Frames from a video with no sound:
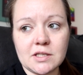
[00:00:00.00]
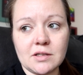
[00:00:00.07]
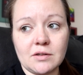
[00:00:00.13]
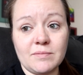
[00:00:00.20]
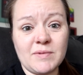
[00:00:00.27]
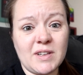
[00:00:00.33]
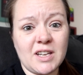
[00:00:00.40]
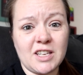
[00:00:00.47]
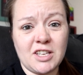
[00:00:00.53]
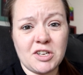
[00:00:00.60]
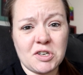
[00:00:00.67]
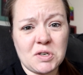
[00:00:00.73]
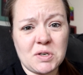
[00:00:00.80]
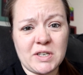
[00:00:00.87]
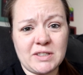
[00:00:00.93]
So a
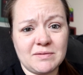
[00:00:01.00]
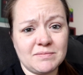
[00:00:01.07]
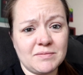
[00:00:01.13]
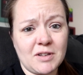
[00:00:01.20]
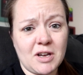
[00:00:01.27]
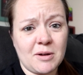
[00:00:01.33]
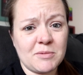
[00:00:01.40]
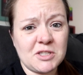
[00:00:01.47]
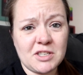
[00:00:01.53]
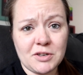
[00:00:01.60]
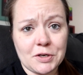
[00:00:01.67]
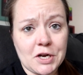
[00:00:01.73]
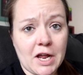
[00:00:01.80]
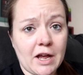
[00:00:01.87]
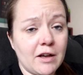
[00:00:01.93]
year and almost a
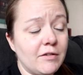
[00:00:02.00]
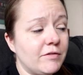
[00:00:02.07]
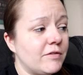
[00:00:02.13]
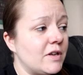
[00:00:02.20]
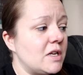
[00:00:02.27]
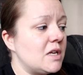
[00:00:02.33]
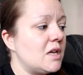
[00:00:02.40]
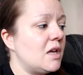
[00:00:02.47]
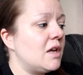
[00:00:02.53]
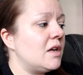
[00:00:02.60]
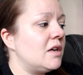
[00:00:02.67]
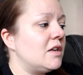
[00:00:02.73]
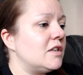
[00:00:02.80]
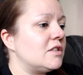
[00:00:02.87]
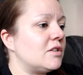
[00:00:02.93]
year and a half.
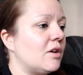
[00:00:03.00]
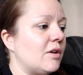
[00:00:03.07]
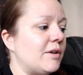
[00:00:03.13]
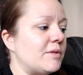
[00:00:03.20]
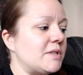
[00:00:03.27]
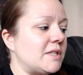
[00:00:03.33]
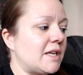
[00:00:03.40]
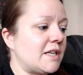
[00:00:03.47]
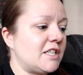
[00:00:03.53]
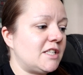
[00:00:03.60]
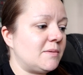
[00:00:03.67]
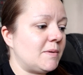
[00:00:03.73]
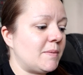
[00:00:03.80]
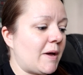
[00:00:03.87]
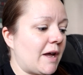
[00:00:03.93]
So it was nice
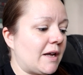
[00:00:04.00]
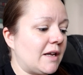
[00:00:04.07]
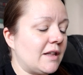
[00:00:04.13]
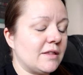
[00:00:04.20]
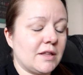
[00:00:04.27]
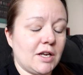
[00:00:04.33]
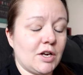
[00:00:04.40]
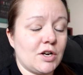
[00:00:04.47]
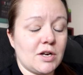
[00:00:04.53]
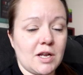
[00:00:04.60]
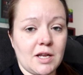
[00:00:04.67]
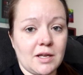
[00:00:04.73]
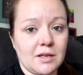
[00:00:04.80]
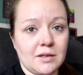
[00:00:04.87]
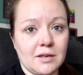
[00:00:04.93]
to be back in there
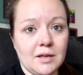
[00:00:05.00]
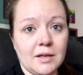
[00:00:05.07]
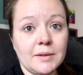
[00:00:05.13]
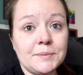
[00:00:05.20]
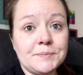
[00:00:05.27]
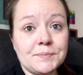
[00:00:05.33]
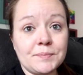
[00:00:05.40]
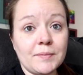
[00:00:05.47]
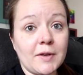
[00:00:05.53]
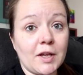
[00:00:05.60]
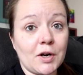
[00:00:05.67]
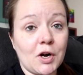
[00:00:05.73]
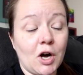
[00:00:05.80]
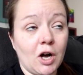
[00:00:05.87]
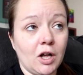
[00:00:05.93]
and
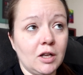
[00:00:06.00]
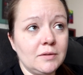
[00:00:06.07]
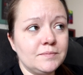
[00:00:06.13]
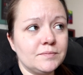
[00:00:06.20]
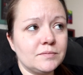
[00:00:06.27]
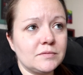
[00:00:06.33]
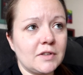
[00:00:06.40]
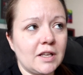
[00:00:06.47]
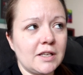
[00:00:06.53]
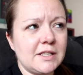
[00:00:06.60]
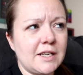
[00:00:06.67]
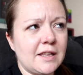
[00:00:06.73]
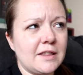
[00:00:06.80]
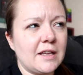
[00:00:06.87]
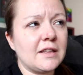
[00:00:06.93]
get a haul. At
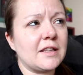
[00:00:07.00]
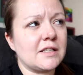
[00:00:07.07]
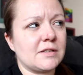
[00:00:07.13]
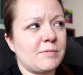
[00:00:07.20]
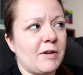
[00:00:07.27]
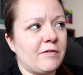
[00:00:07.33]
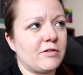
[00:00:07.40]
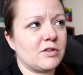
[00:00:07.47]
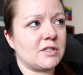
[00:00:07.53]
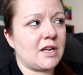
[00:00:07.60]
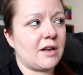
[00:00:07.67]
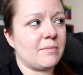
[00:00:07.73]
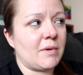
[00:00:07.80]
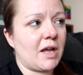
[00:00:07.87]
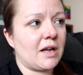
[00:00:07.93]
least I think that's my first
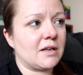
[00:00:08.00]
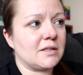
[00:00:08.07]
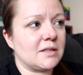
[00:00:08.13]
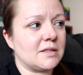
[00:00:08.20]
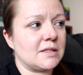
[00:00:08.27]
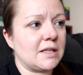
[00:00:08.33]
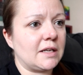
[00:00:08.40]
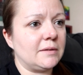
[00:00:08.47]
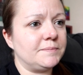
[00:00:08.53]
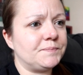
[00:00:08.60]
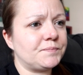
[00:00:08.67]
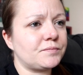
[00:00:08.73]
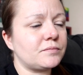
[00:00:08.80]
time back since then.